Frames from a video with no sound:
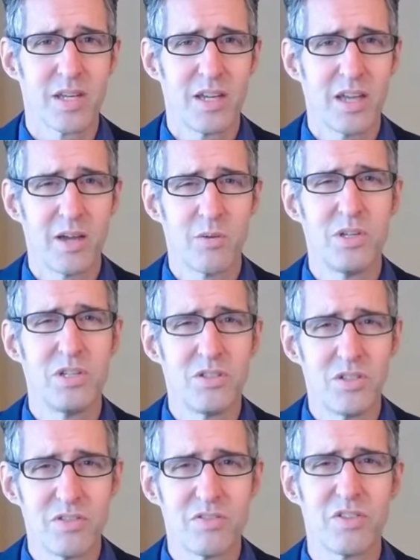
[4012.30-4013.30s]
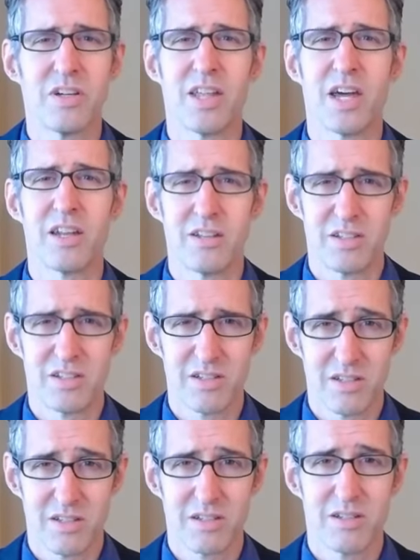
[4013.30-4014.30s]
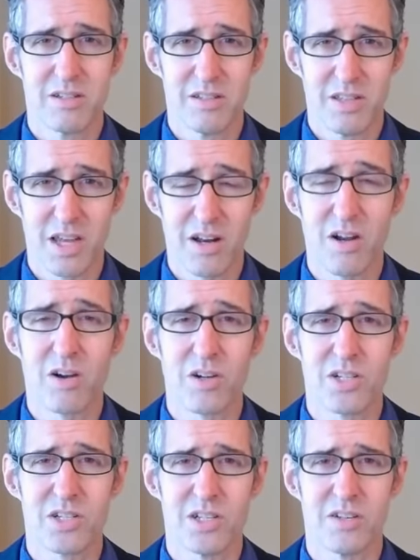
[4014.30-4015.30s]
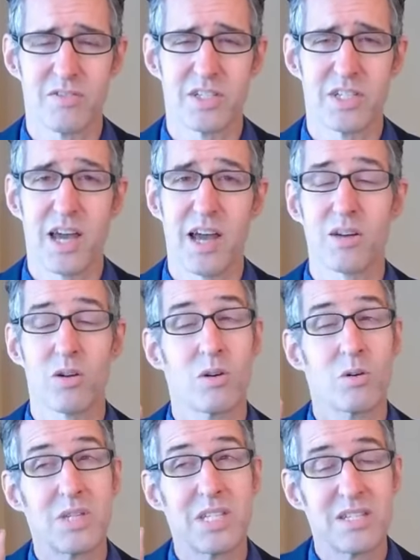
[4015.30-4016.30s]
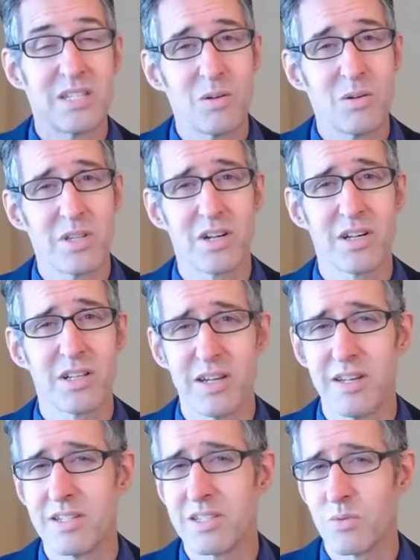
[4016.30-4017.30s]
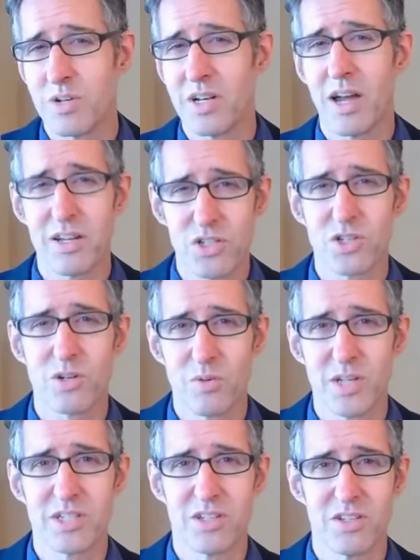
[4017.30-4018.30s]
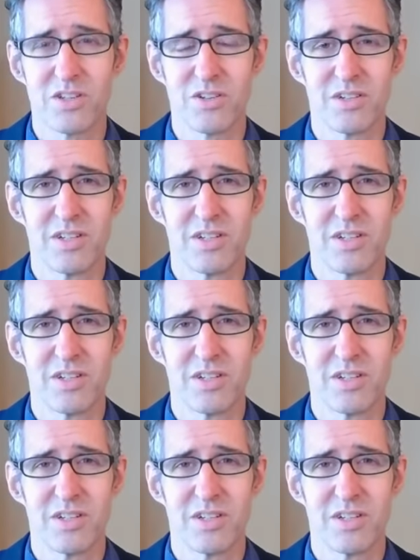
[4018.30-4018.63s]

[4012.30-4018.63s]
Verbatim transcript: And we do feel that that harsh self-attack or we see it with our clients and we're not sure what to do.